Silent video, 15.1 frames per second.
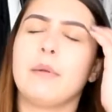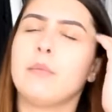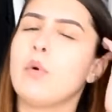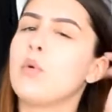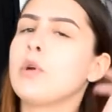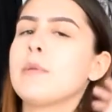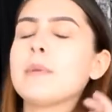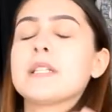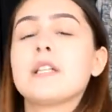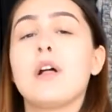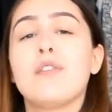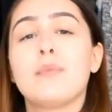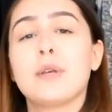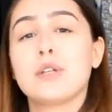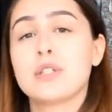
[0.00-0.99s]
anymore with
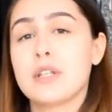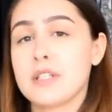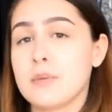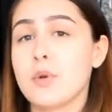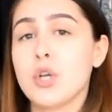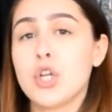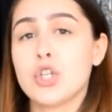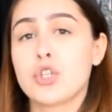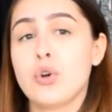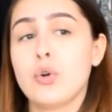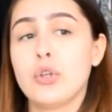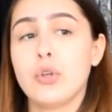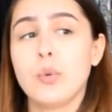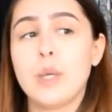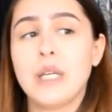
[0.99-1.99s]
myself, because as I'm going to show
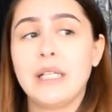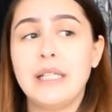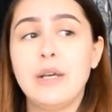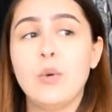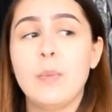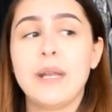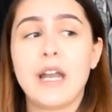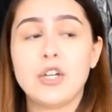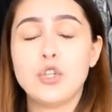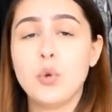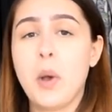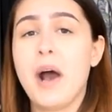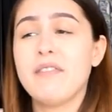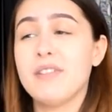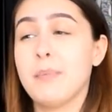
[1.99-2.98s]
you in a little bit, I do
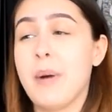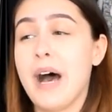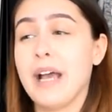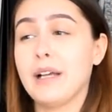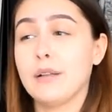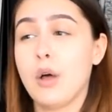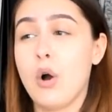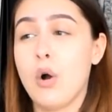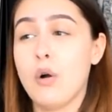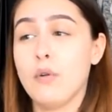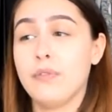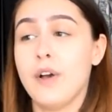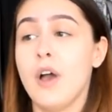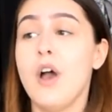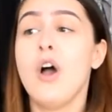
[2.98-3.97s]
have a pile
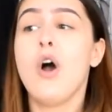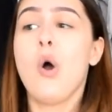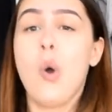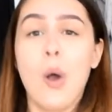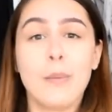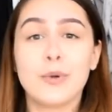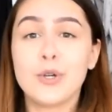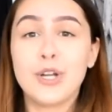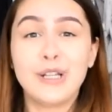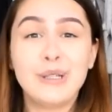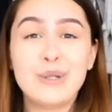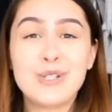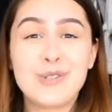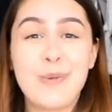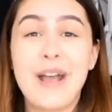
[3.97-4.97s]
of, oh, I'm going to
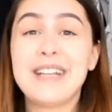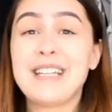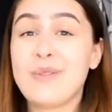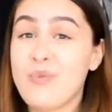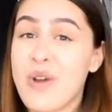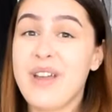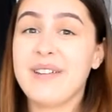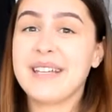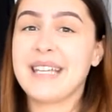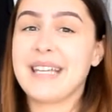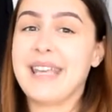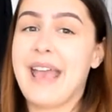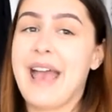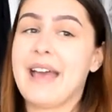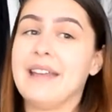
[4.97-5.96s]
lose weight and wear it
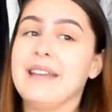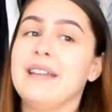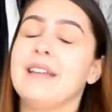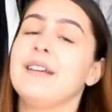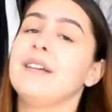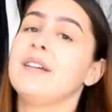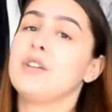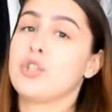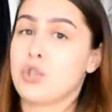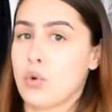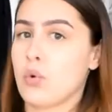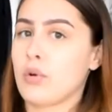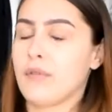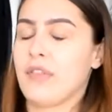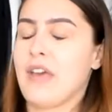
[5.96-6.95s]
again
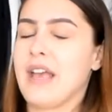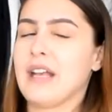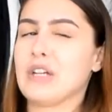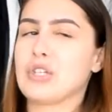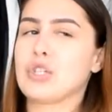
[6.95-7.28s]
sort of thing.